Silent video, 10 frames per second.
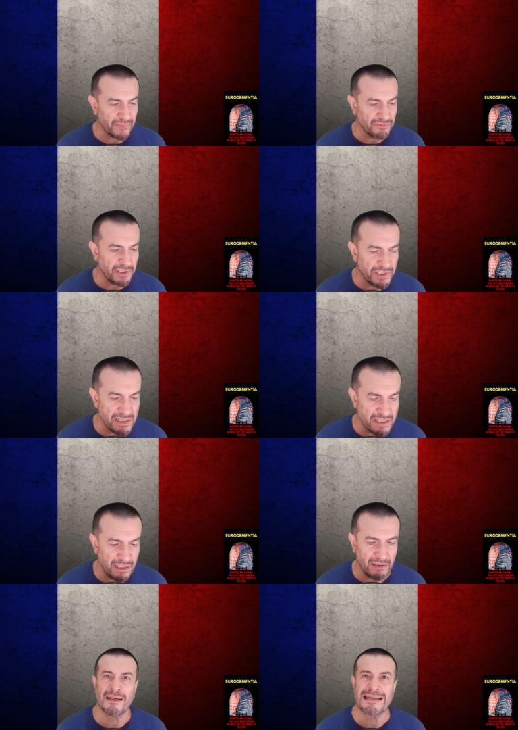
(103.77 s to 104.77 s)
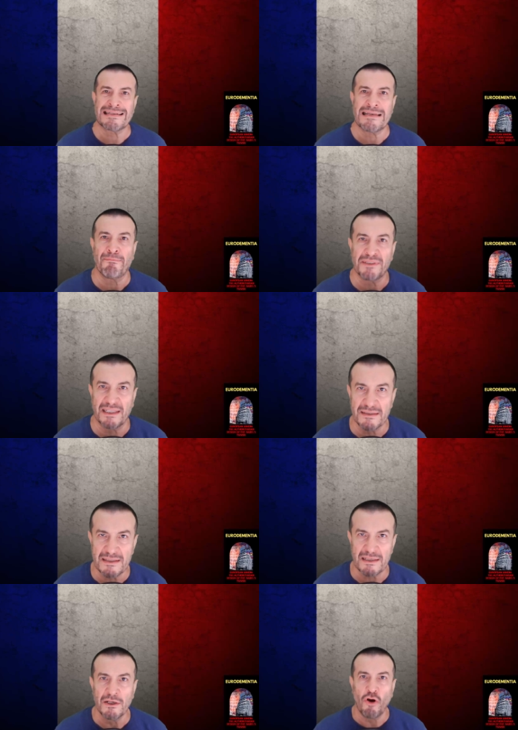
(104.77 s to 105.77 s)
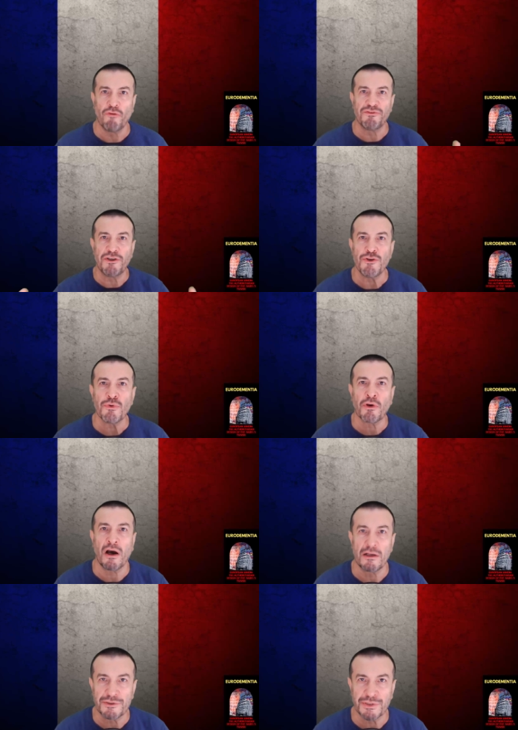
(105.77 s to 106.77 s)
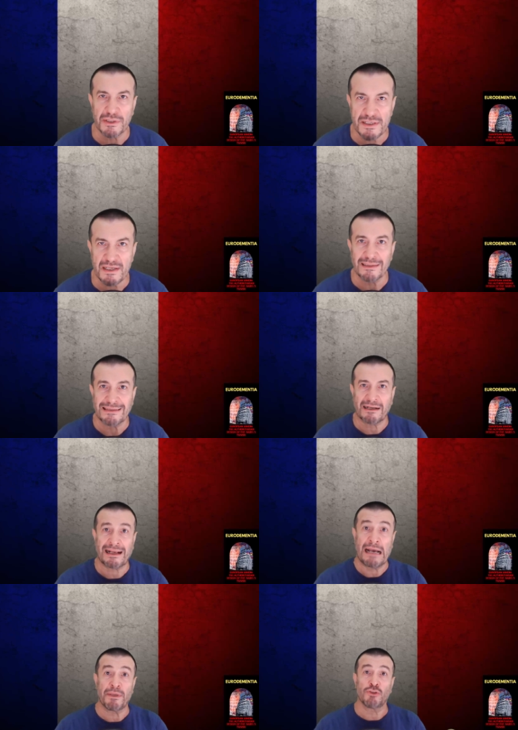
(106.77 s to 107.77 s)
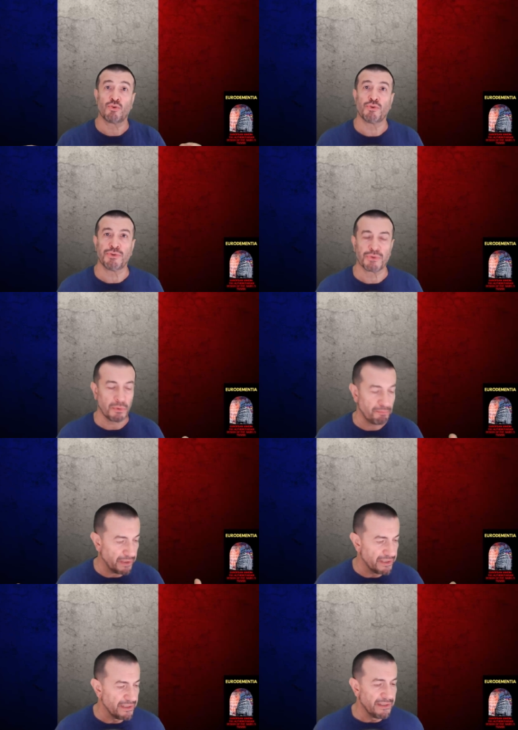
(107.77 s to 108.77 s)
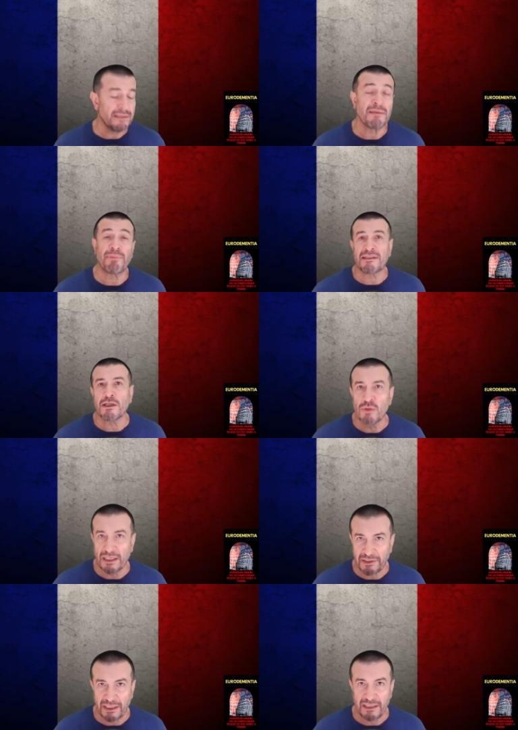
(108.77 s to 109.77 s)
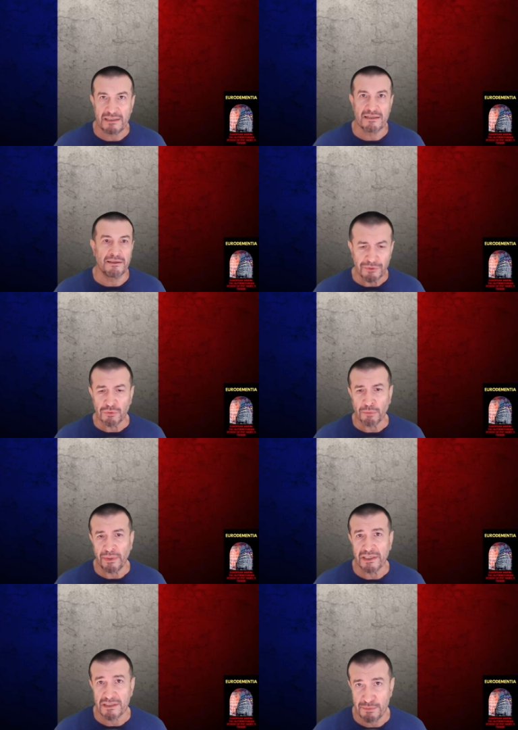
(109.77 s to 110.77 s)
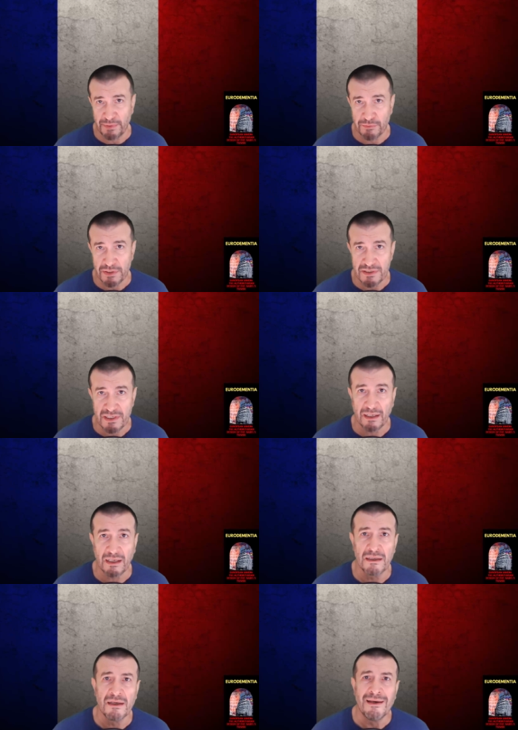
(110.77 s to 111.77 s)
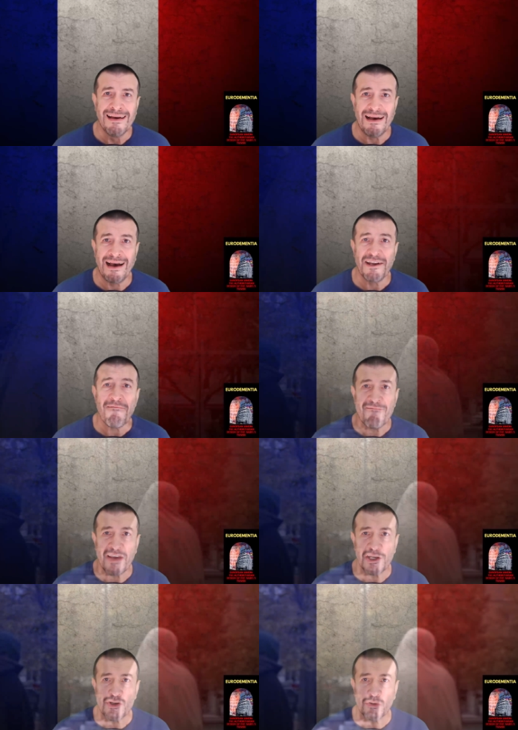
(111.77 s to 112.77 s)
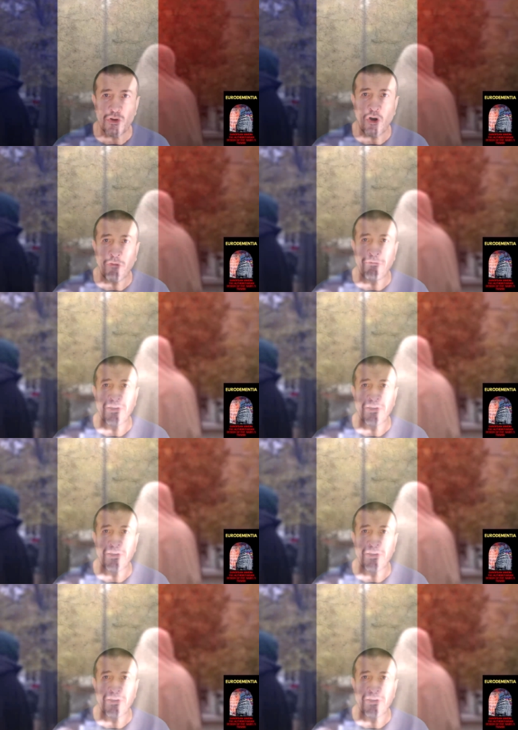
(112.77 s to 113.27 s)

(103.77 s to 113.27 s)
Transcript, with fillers: there is an acceptance of the new cultures that are coming to Europe. In the particular case, Europe is experiencing an invasion of